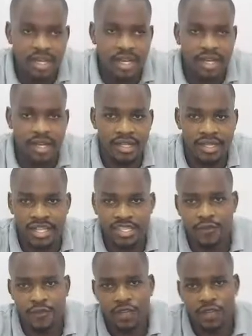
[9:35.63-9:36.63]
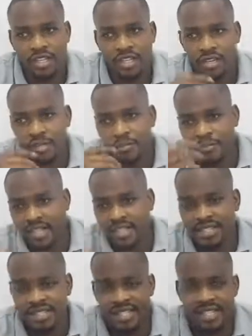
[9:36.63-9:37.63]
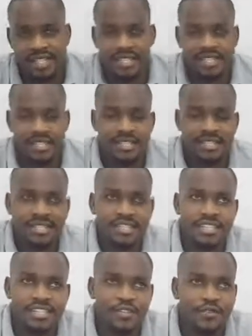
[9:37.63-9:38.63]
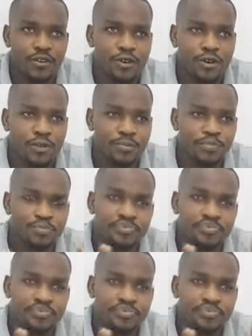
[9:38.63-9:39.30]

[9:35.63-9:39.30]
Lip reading: nice for the birthdays, is it nice for